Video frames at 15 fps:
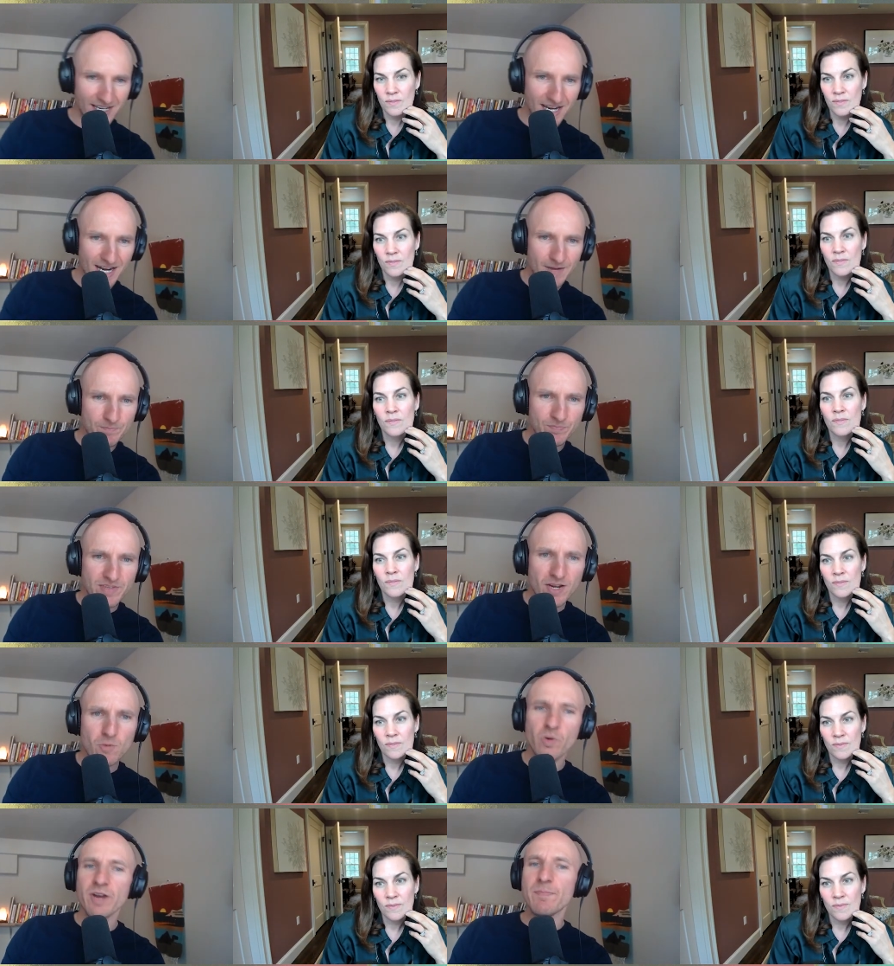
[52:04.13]

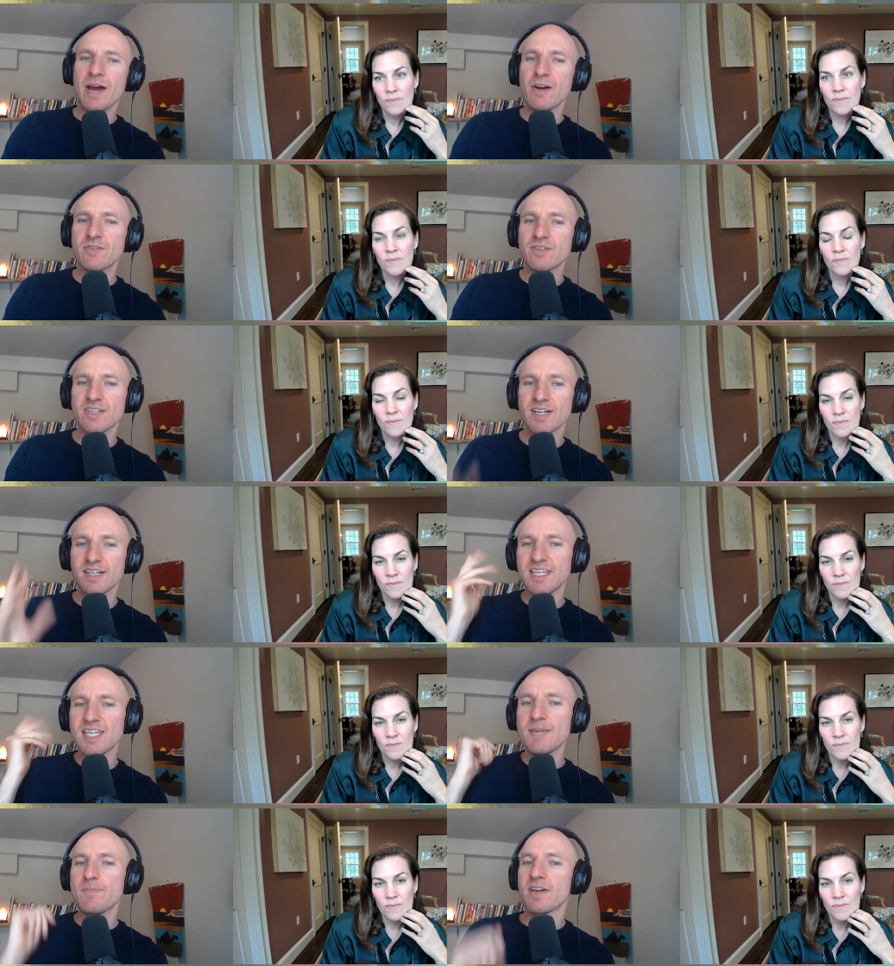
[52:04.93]
Speaker 1: Um, what about
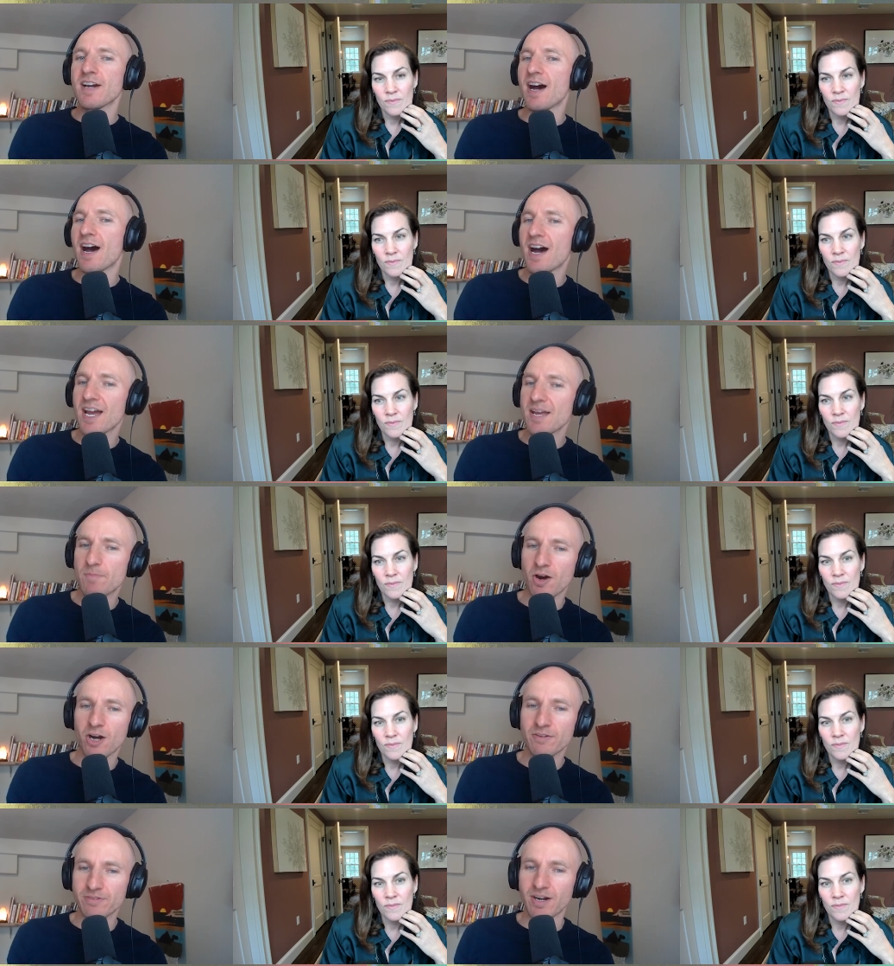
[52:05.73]
uh, keeping a high
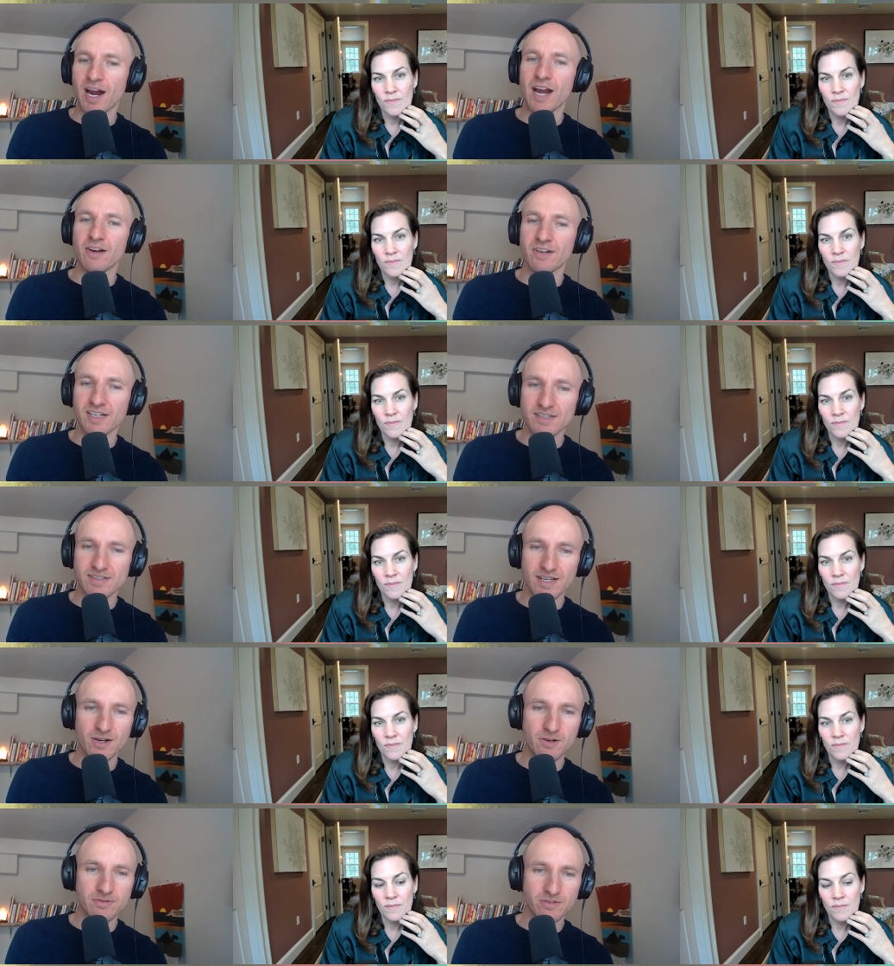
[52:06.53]
bar for hiring?
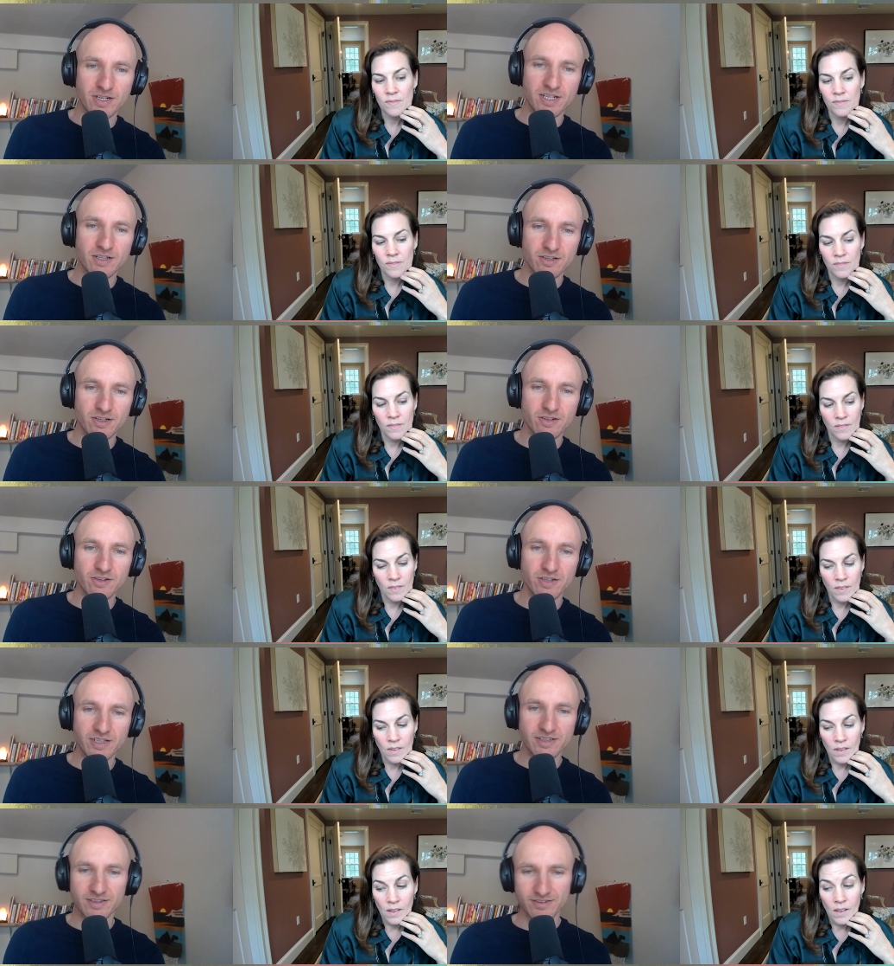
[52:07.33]
Is that overrated or
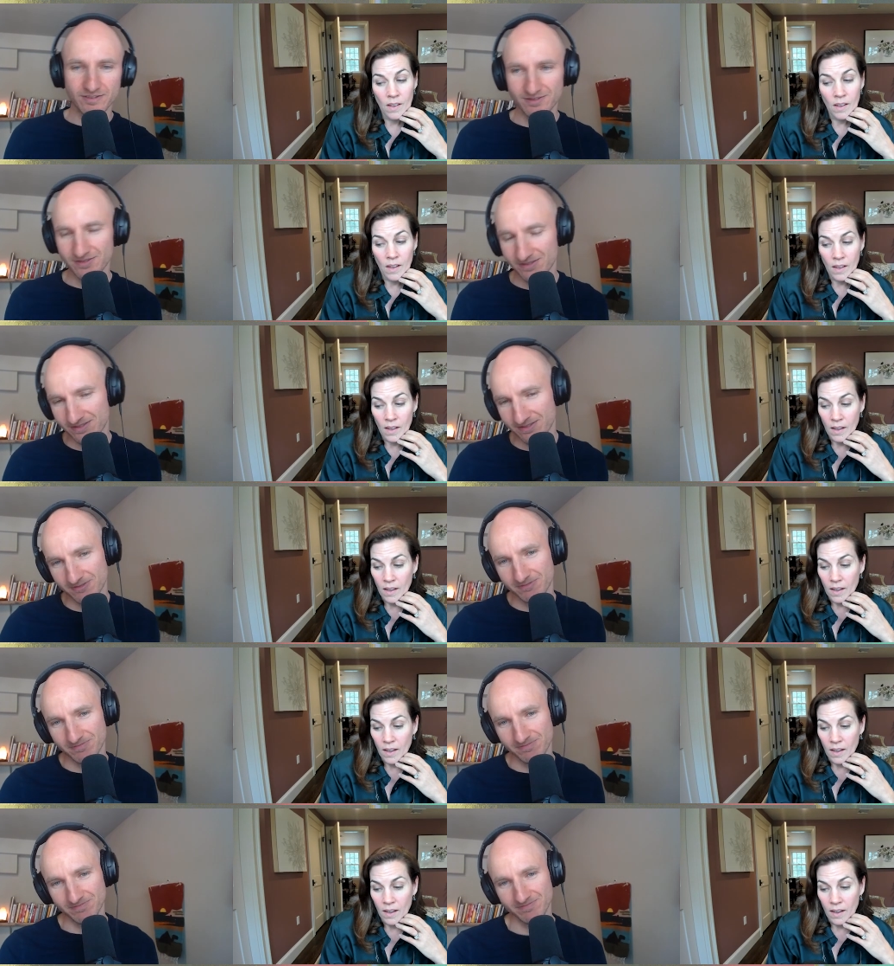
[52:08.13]
underrated?
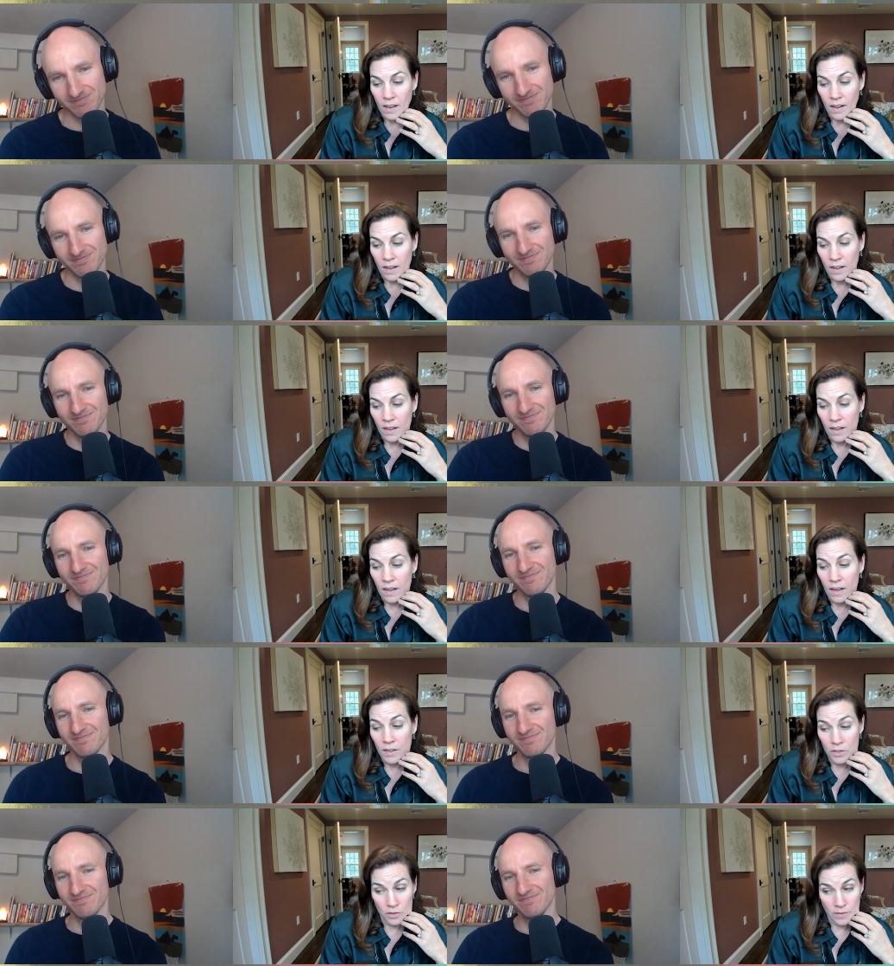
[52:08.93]

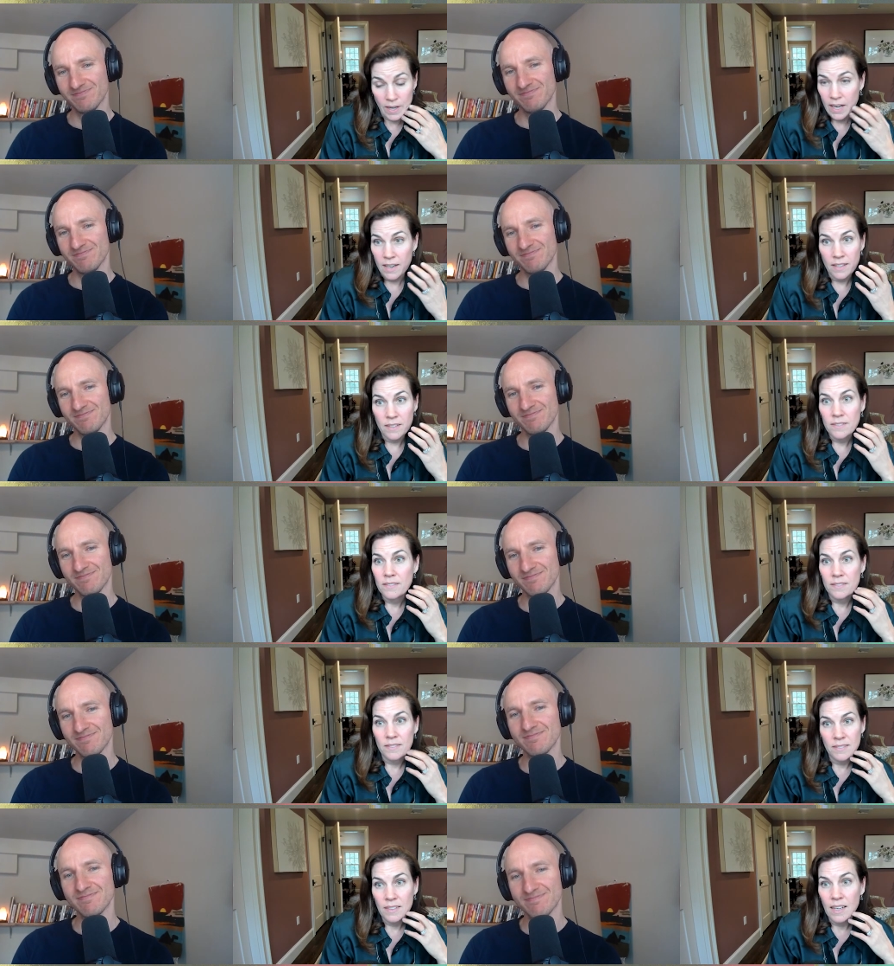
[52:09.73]
Speaker 2: Underrated.
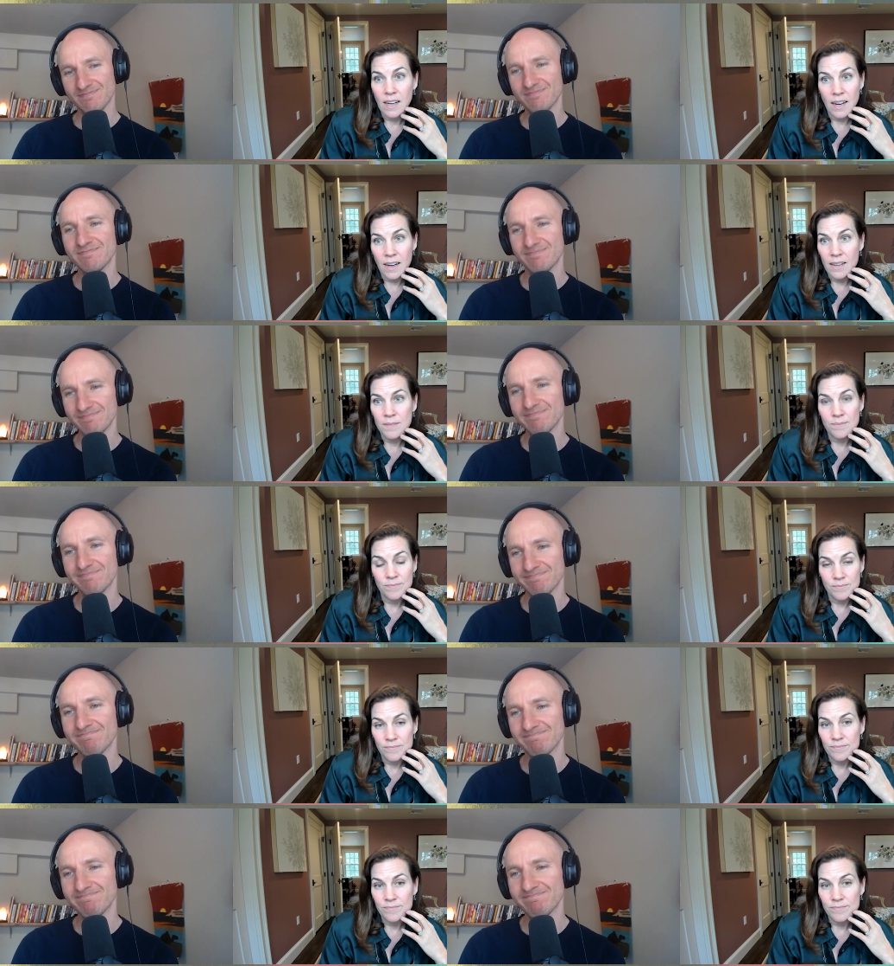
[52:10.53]
Um,